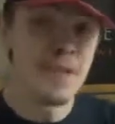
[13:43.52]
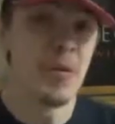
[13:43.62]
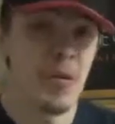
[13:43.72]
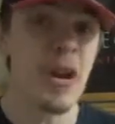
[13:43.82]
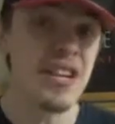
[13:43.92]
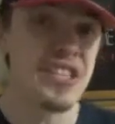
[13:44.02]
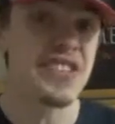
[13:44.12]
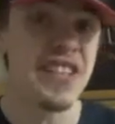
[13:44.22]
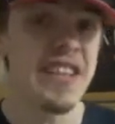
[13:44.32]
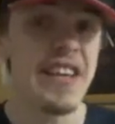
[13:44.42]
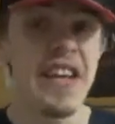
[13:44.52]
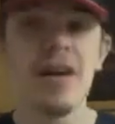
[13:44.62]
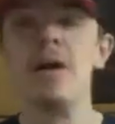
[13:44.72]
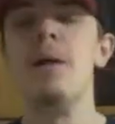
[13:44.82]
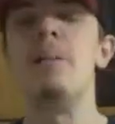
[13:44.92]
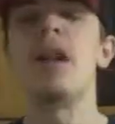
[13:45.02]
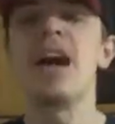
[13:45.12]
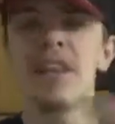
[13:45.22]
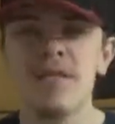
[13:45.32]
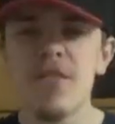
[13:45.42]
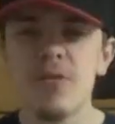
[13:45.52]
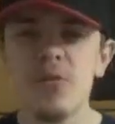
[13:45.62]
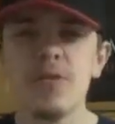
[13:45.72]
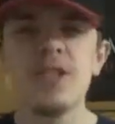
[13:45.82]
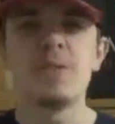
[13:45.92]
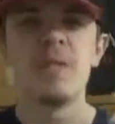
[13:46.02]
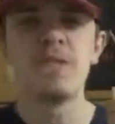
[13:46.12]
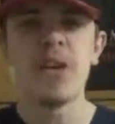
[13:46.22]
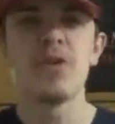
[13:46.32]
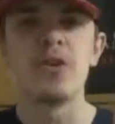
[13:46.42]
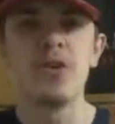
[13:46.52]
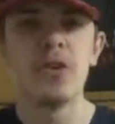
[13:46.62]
Some people are actually saying that now, but I love this movie. It's my favorite